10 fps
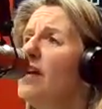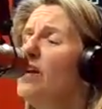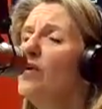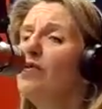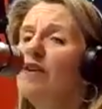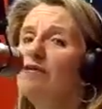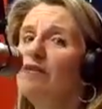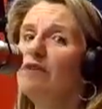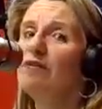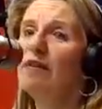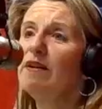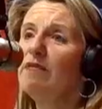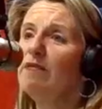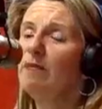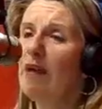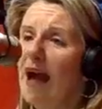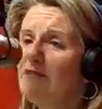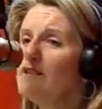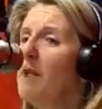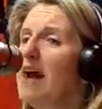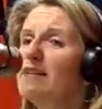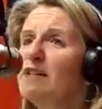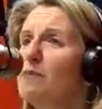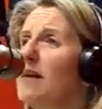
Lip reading: they have some access